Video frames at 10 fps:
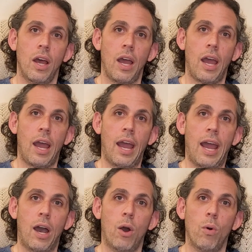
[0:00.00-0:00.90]

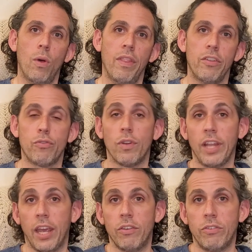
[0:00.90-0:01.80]
how this
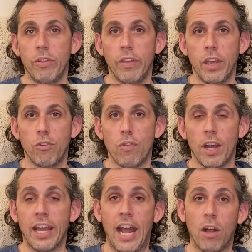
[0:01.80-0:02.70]
relates to the
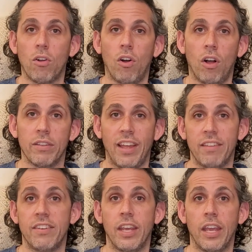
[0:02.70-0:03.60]
drug and alcohol
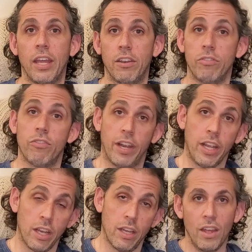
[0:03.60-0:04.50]
testing industry.
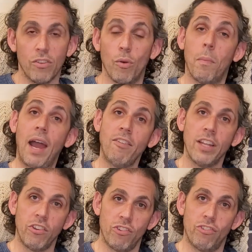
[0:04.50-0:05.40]
So my
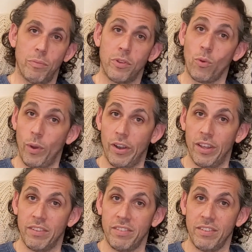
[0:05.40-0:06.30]
relationship to
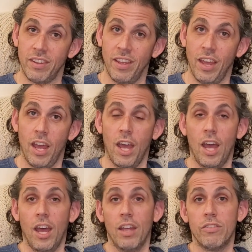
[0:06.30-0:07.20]
queerness.
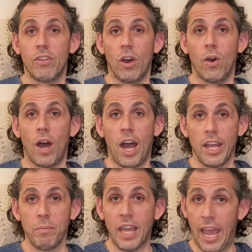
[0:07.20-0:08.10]
So I
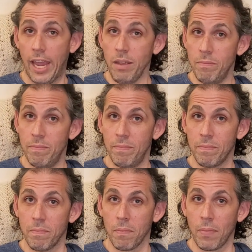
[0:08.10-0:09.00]
am gay,
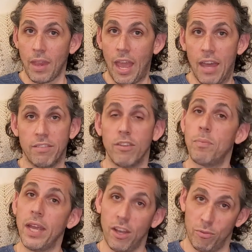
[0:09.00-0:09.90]
as is
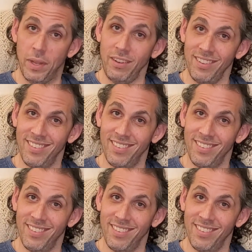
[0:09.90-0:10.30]
my husband,